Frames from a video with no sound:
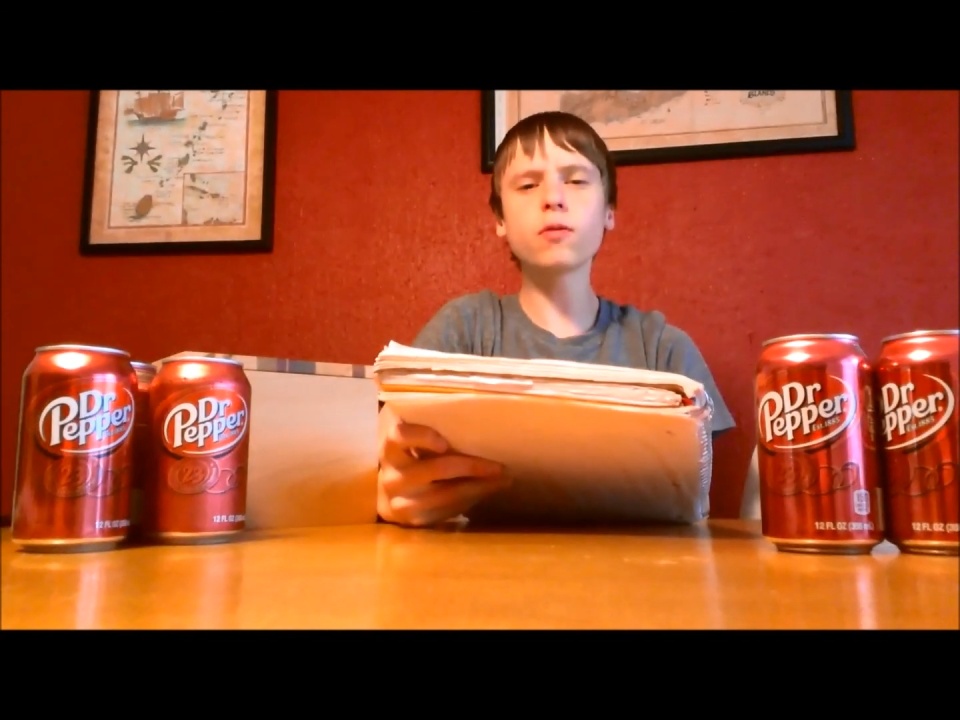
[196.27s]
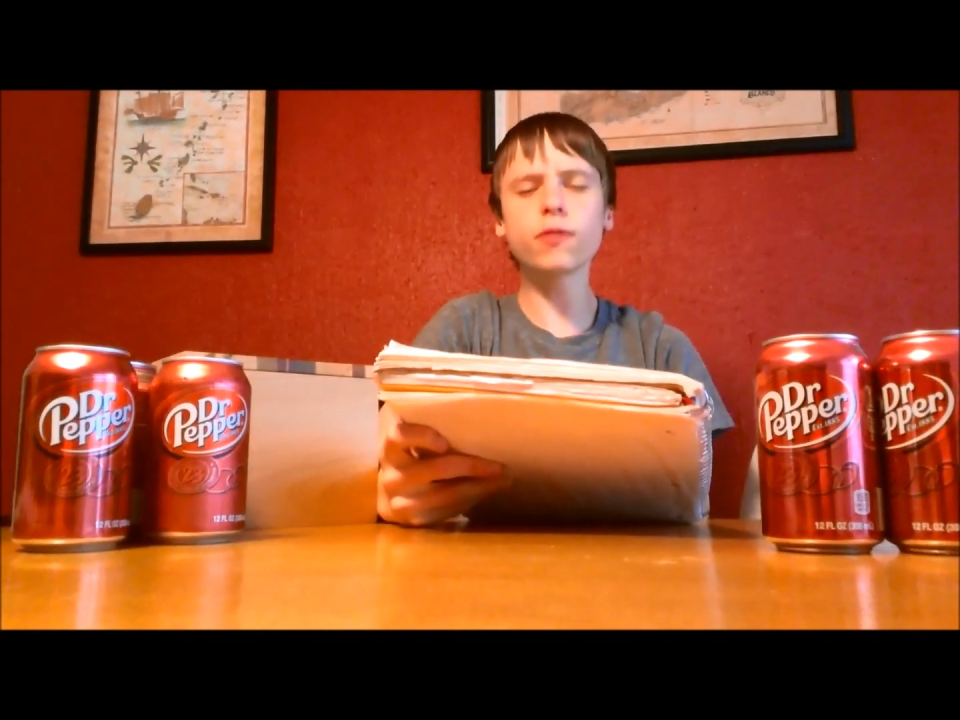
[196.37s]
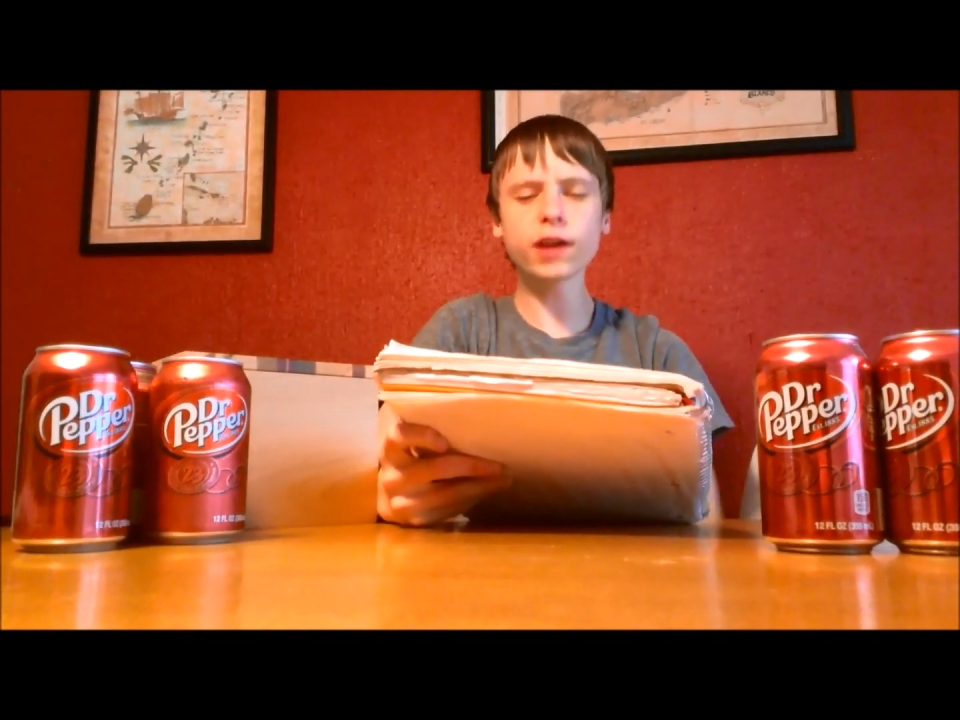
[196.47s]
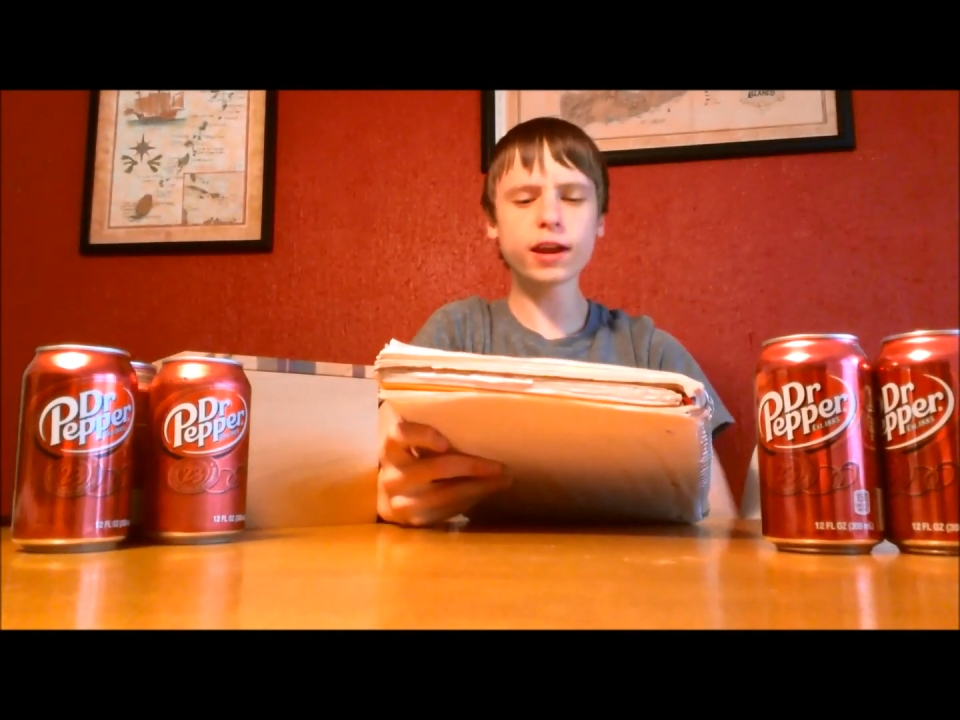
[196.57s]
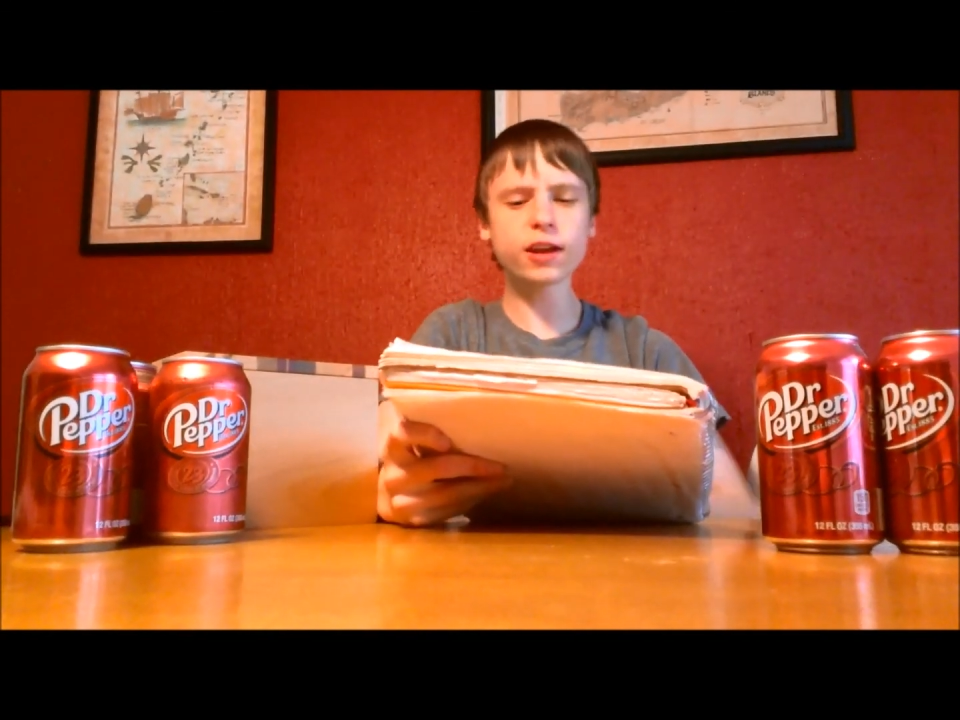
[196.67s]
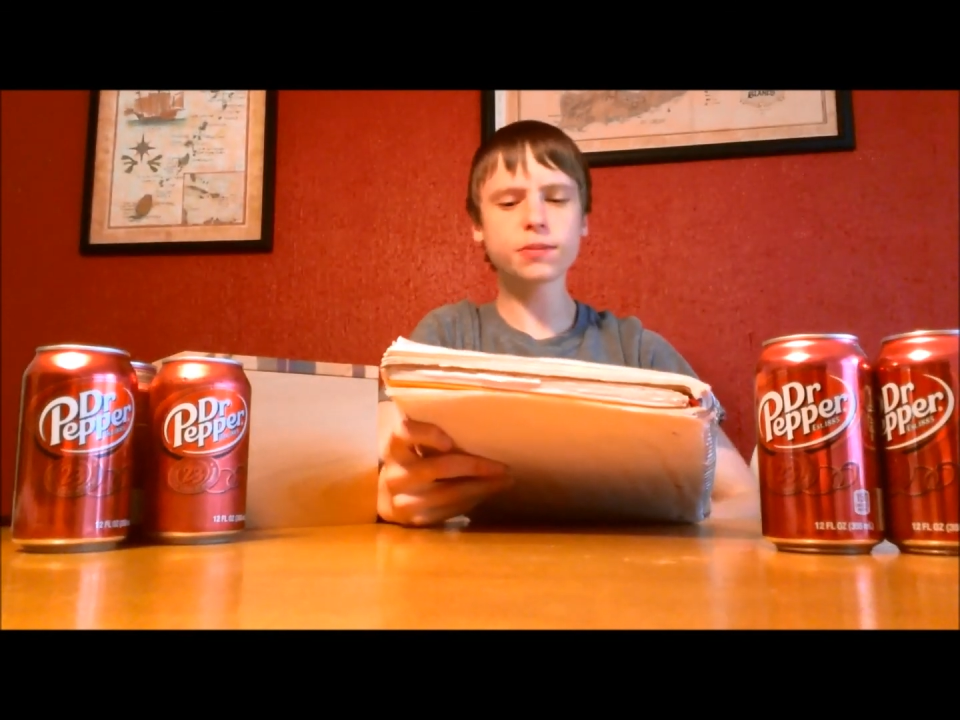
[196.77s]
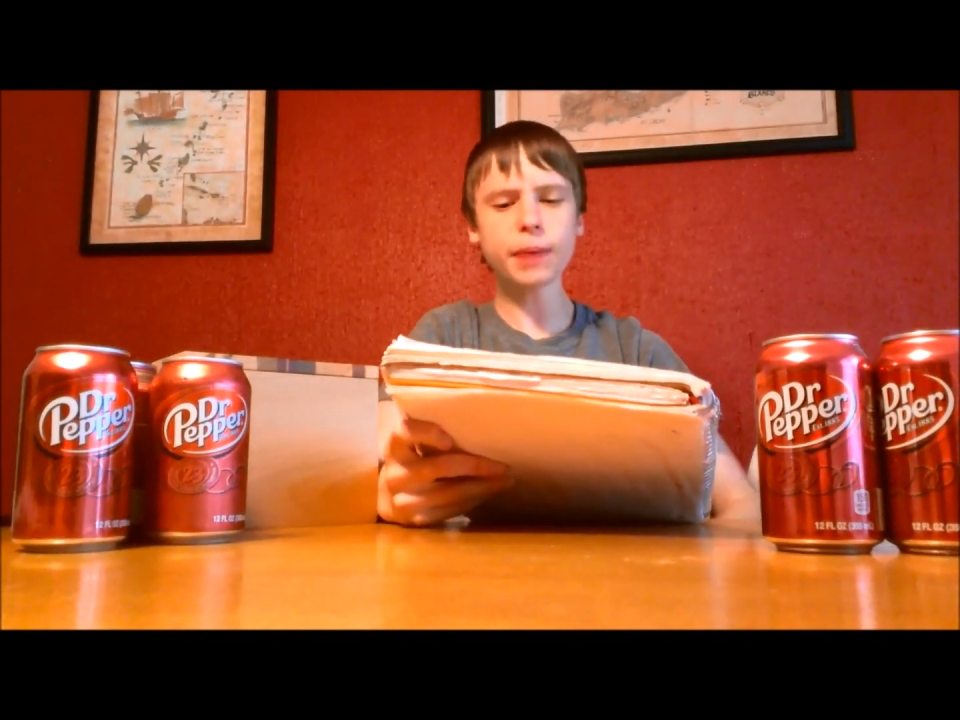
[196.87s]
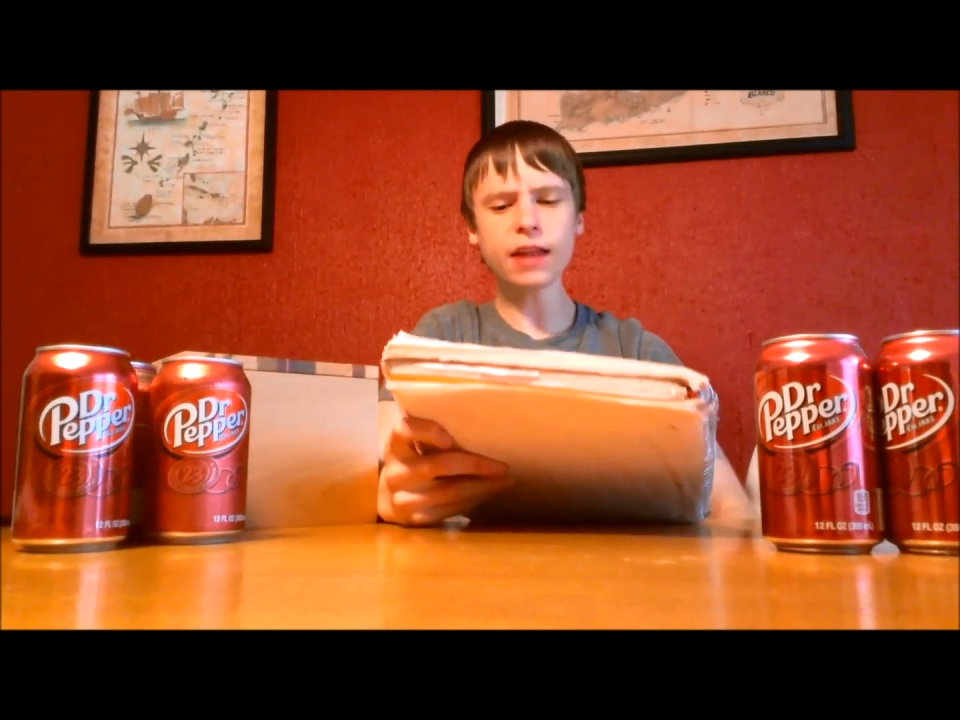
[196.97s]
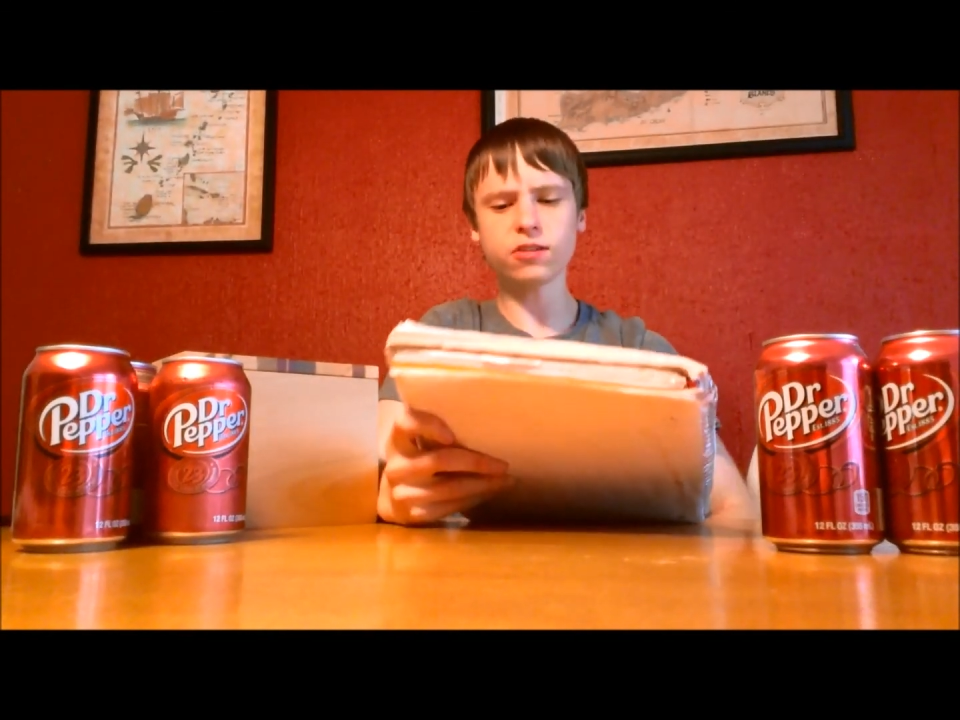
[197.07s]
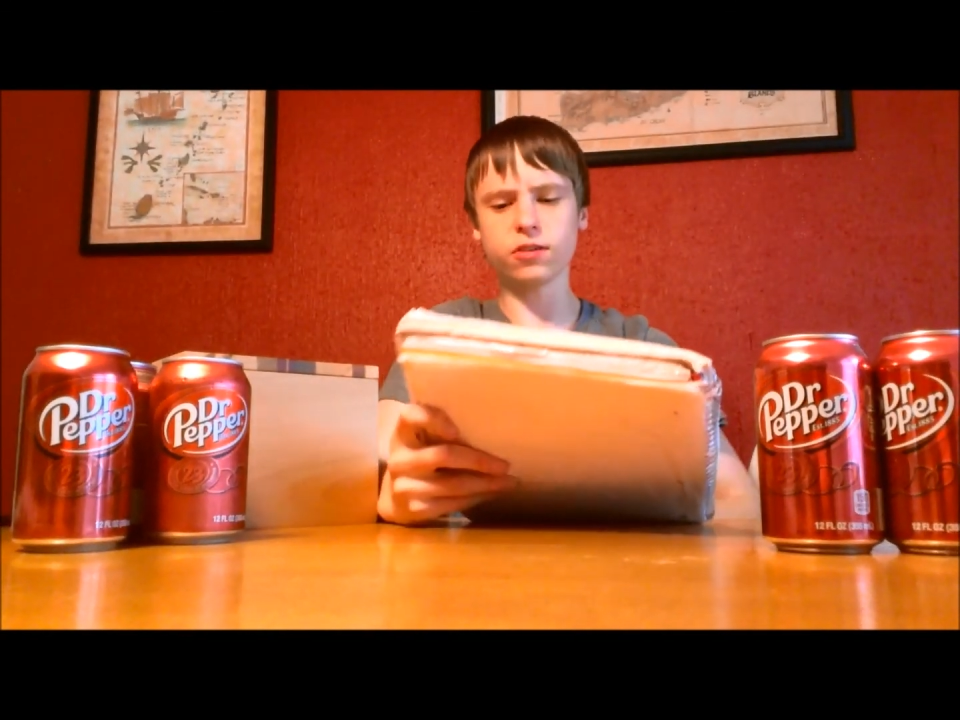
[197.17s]
friggin'
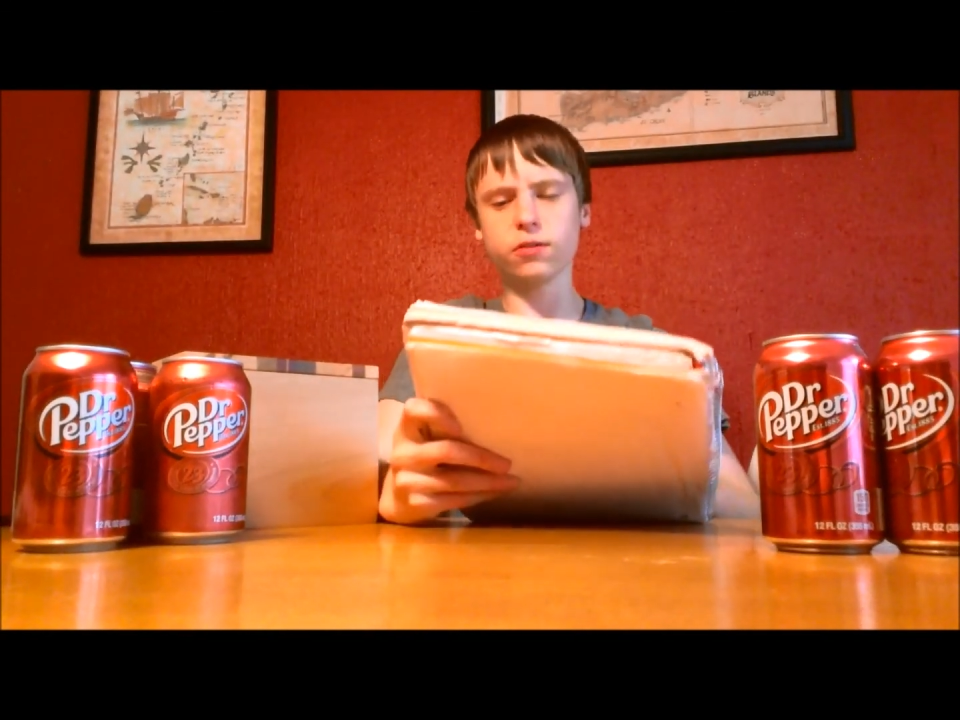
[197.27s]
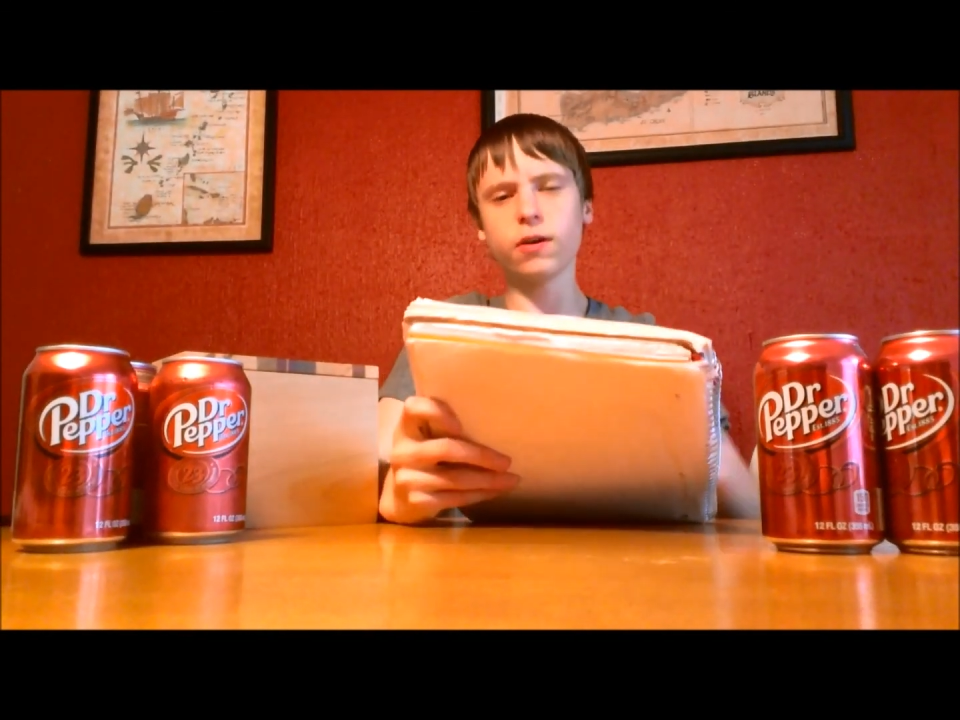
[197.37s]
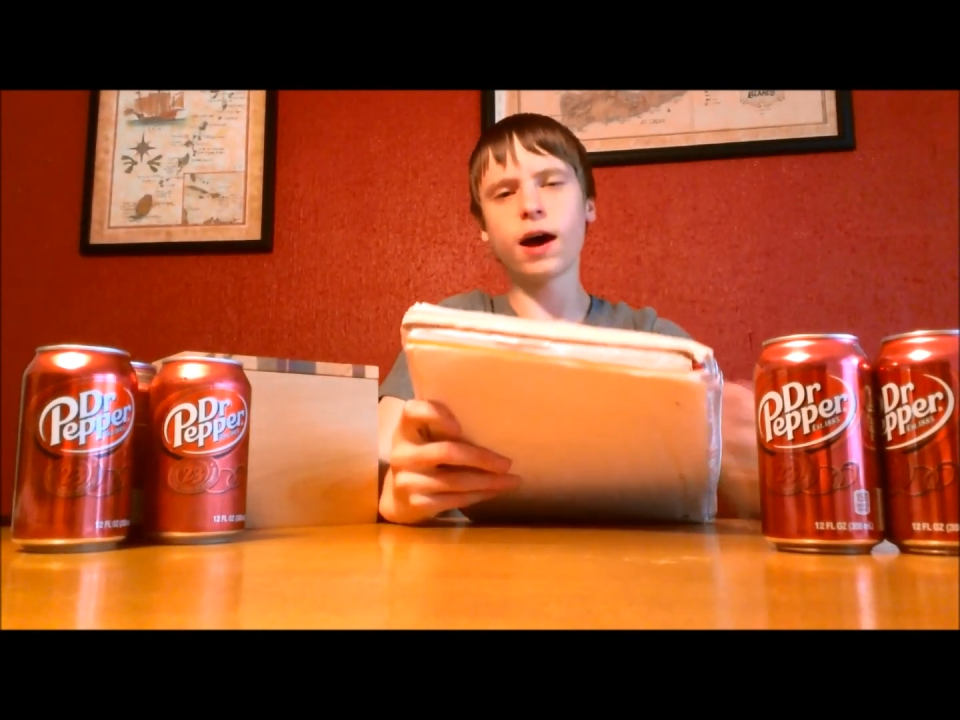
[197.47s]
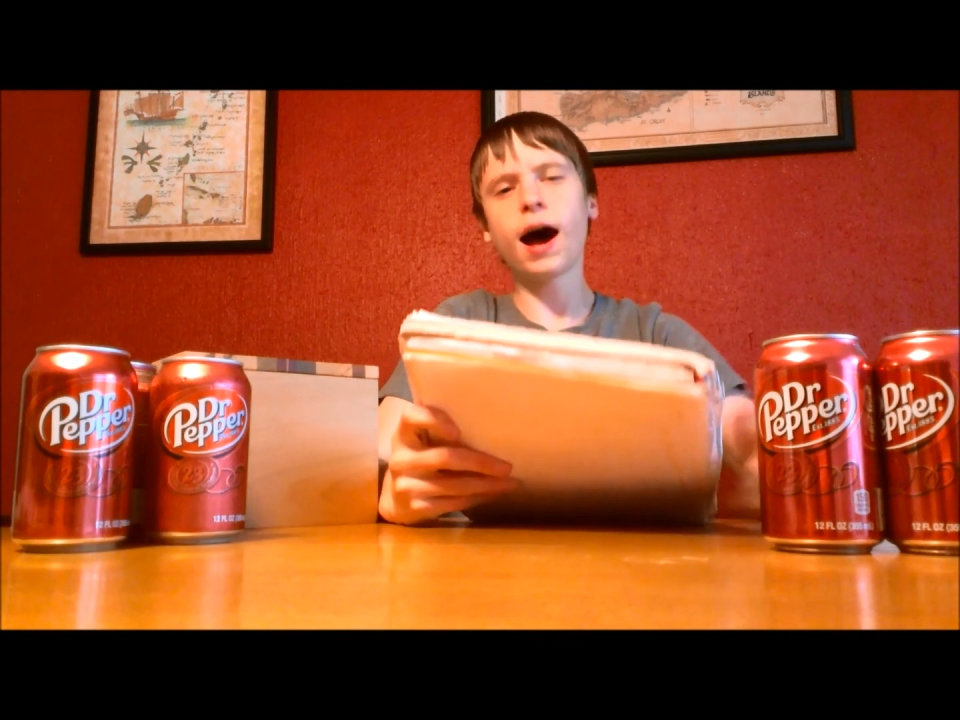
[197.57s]
expensive?